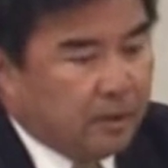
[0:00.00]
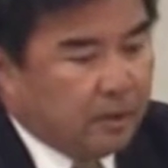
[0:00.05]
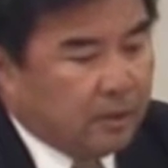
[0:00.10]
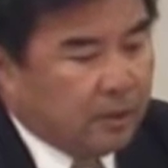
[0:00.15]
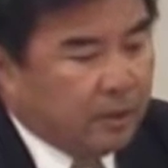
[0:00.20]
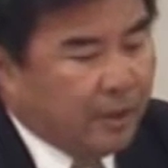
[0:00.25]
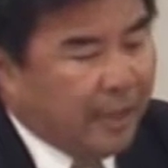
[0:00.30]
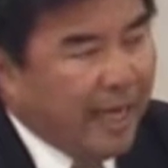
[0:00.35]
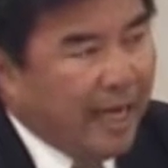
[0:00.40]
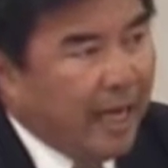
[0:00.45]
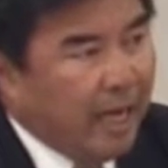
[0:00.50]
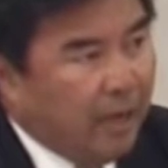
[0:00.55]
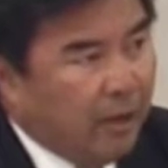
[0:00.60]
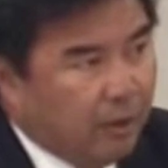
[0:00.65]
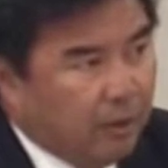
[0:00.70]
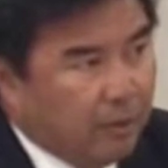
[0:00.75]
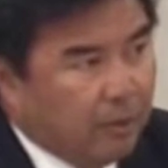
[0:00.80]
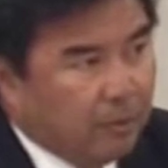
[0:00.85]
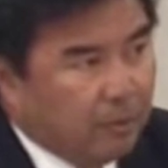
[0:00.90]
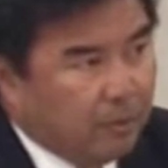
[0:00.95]

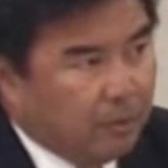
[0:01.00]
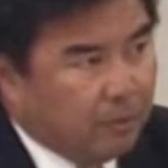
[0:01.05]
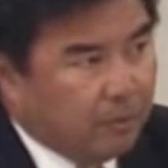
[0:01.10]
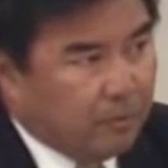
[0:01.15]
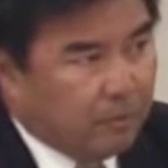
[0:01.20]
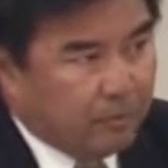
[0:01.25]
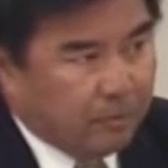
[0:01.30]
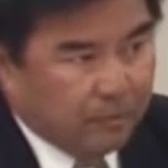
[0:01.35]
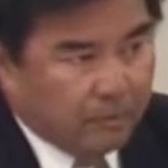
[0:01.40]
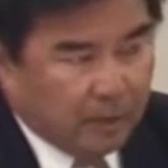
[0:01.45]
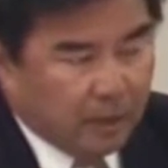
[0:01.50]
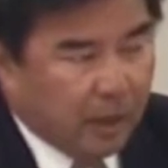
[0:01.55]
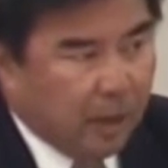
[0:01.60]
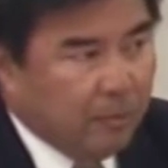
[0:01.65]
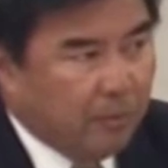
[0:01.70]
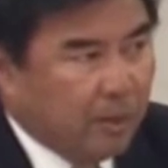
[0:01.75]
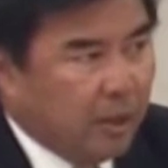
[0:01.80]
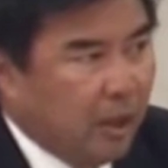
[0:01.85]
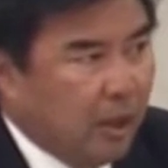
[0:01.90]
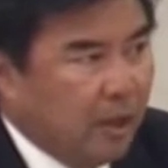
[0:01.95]
now
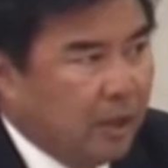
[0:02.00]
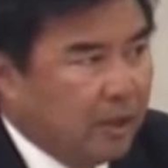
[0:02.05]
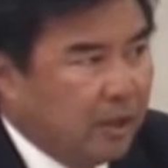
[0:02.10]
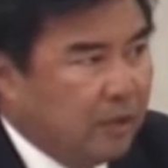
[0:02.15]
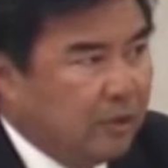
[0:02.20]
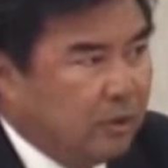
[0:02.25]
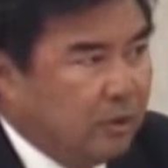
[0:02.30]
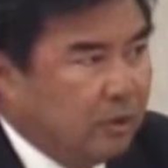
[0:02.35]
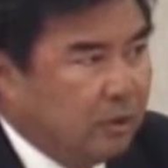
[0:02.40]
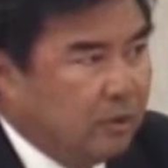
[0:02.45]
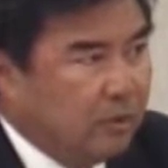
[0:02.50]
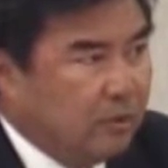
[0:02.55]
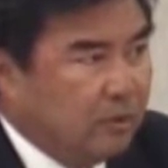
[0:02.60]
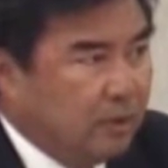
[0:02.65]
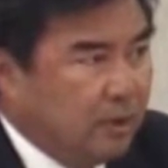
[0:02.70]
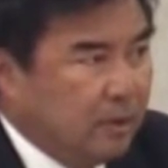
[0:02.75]
lump it all into,